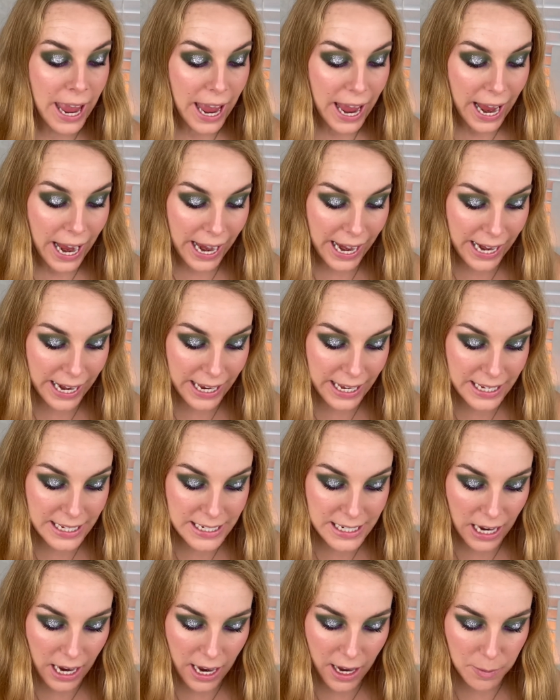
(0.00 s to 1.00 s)
And
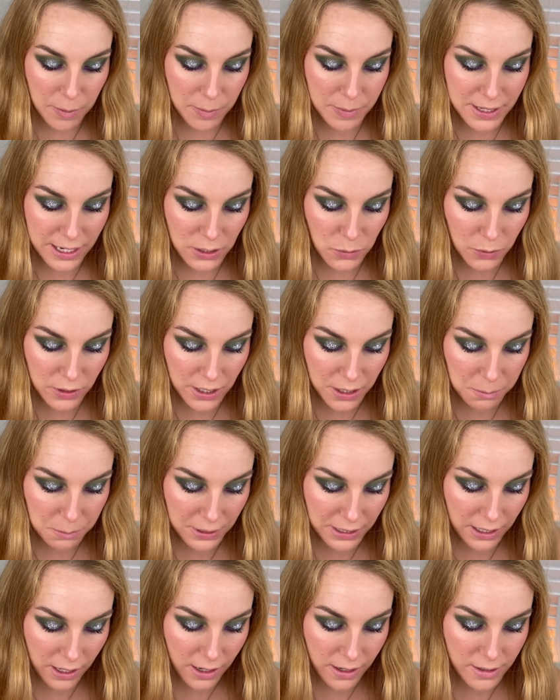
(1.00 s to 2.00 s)
I'm obsessed with it
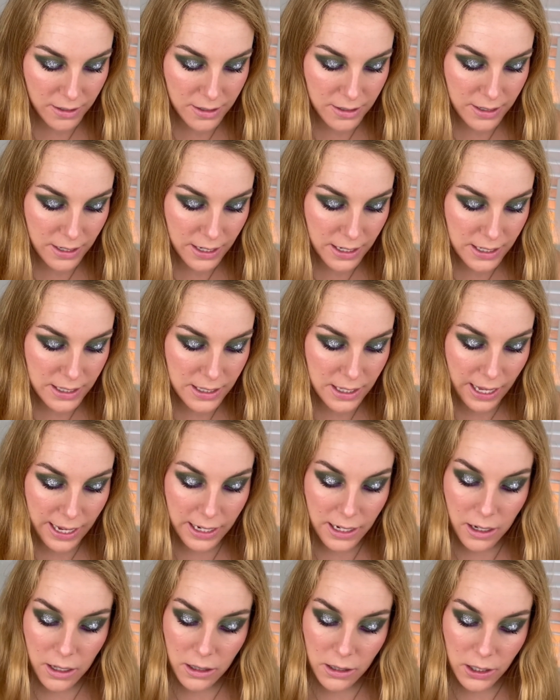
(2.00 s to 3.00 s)
because it's like
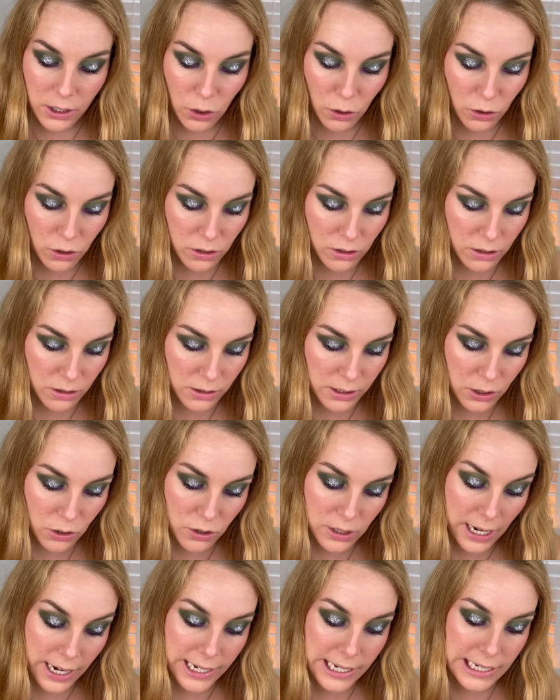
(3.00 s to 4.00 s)
little
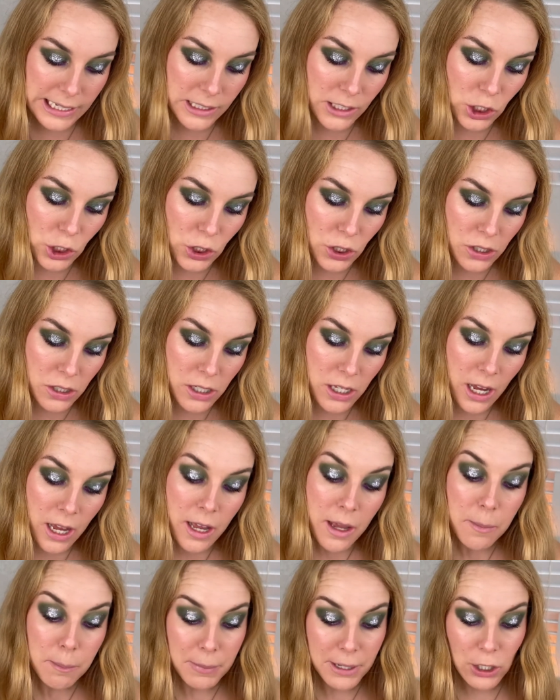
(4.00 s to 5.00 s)
tiny glitters,
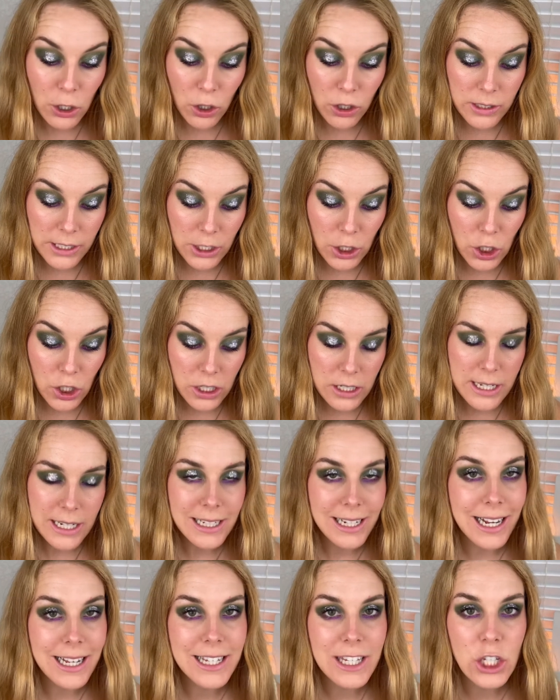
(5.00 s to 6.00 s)
bigger glitters. It's
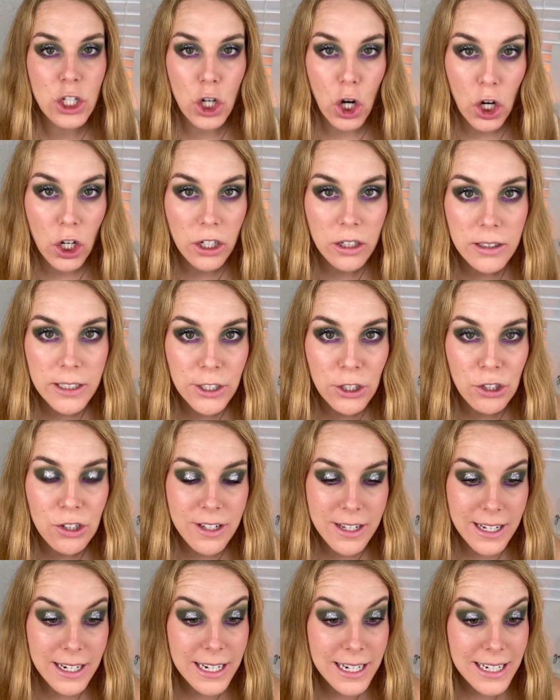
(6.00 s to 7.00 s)
got star glitters
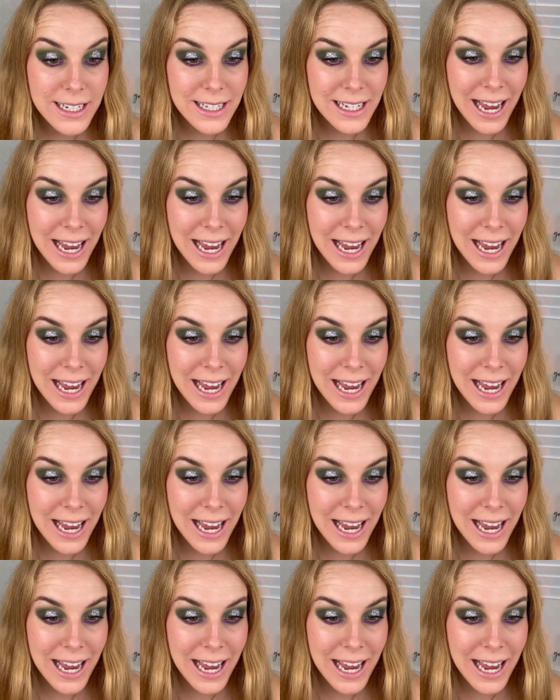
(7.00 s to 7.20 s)
in it.